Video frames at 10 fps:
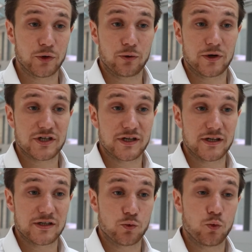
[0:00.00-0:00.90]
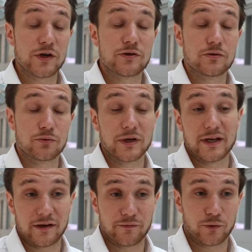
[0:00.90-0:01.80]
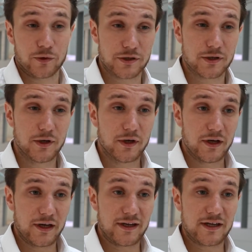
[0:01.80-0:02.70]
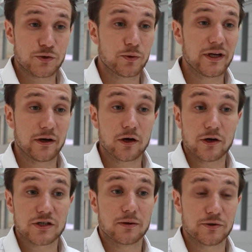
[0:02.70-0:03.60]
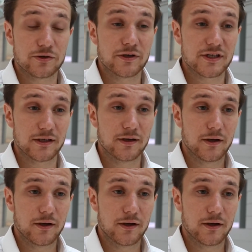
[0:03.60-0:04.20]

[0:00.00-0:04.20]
but the question is, when do you really enforce? And that's really a cost opportunity.